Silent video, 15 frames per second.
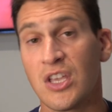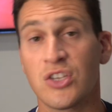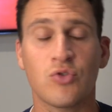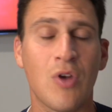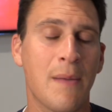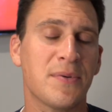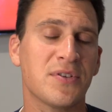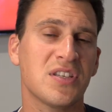
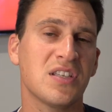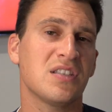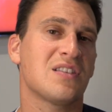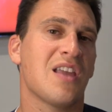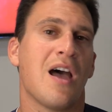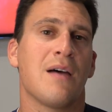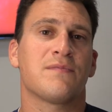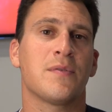Scrappers, this is
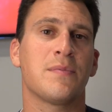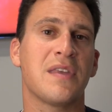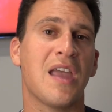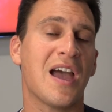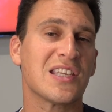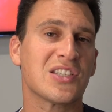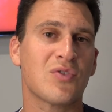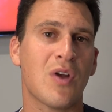Tom from the
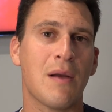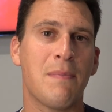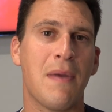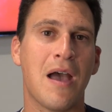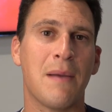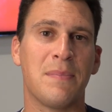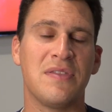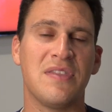iScrap
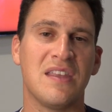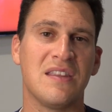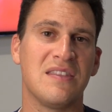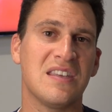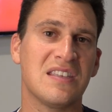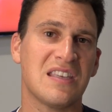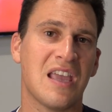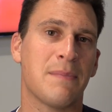app, and in
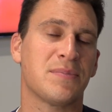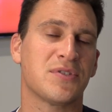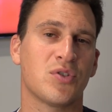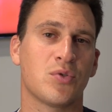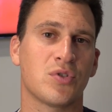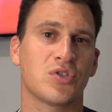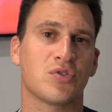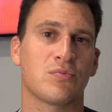this
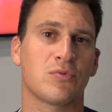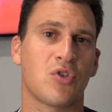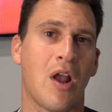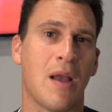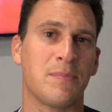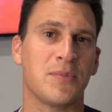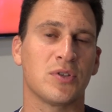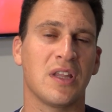episode of
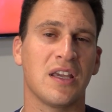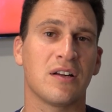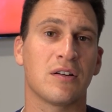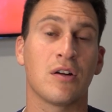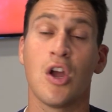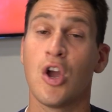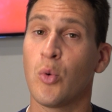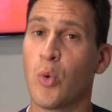Scrap You
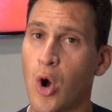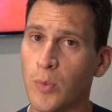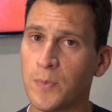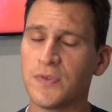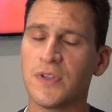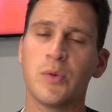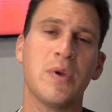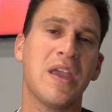Later,
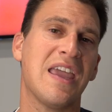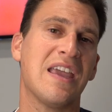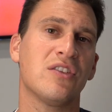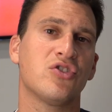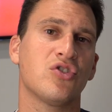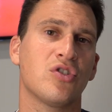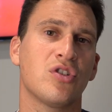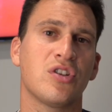hopefully we
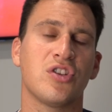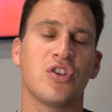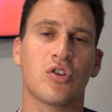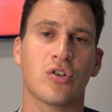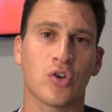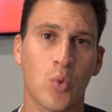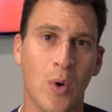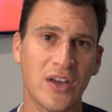answered
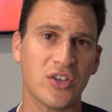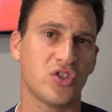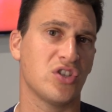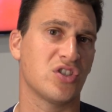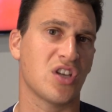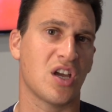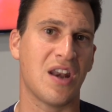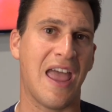your
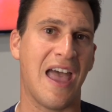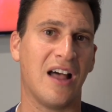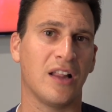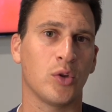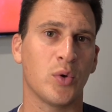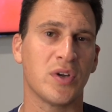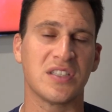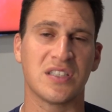questions on
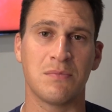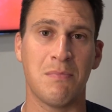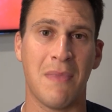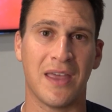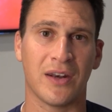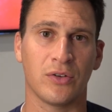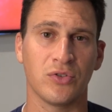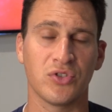alloys and
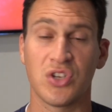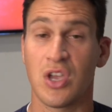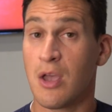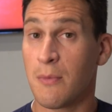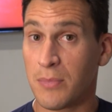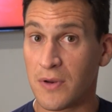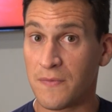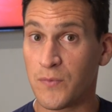metals,
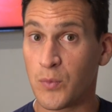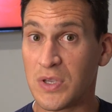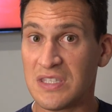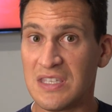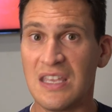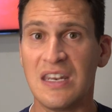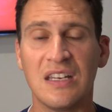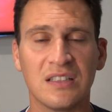but if we
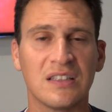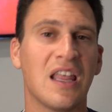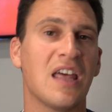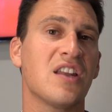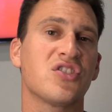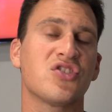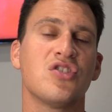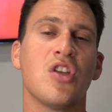didn't, let
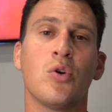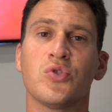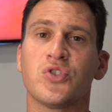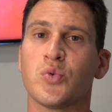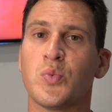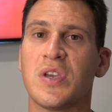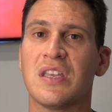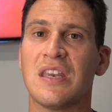us know
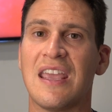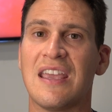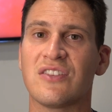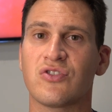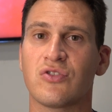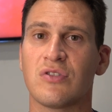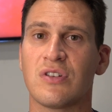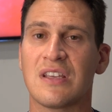so we can
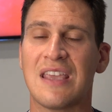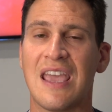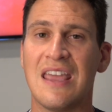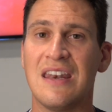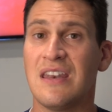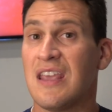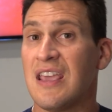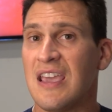answer it
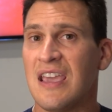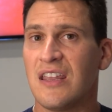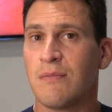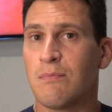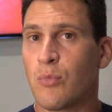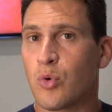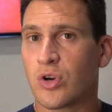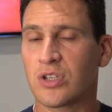again in a
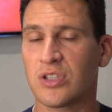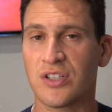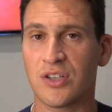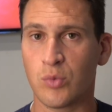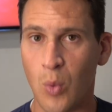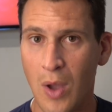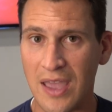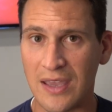more clear
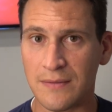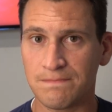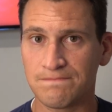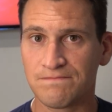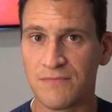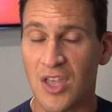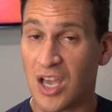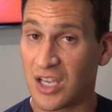way.
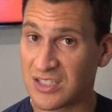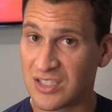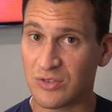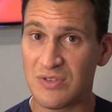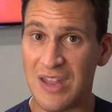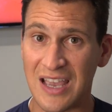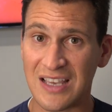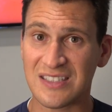Until
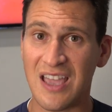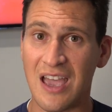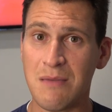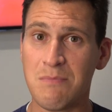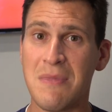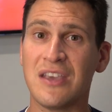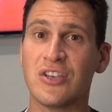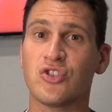next
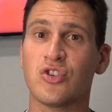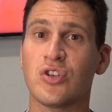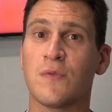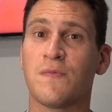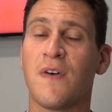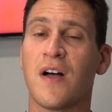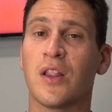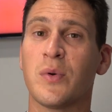time, make sure you
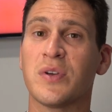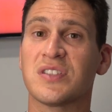follow